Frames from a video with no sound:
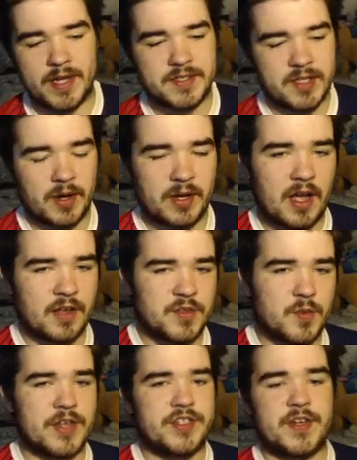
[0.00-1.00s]
So I
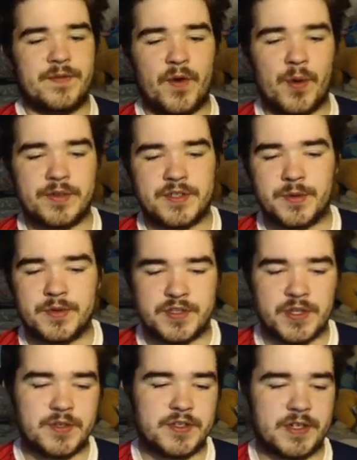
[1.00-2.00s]
switched to the
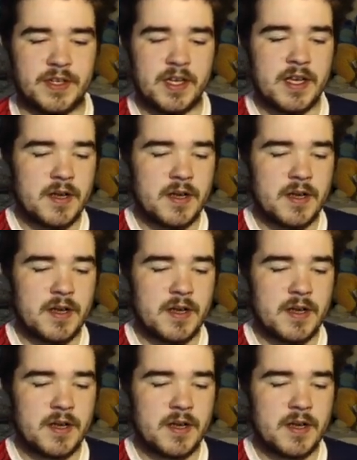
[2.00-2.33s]
4-1-2-1-2, so